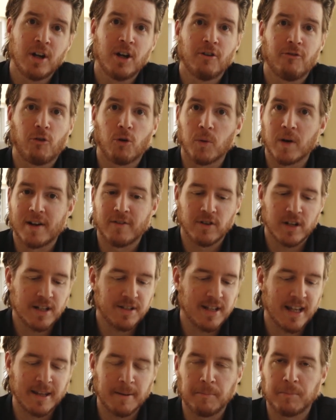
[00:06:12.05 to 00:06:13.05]
for whatever it is
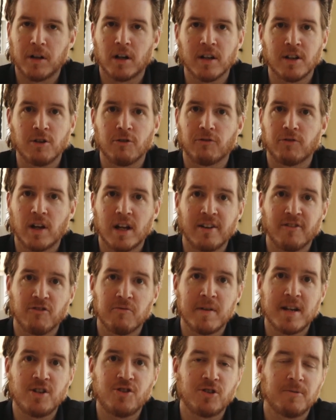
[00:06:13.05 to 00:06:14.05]
and then plug in your flight
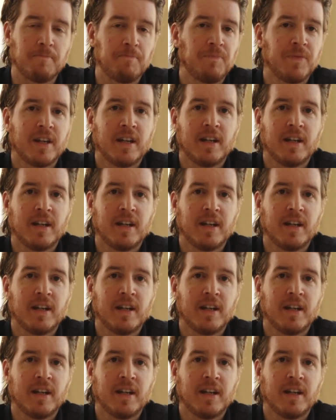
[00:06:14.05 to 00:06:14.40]
information.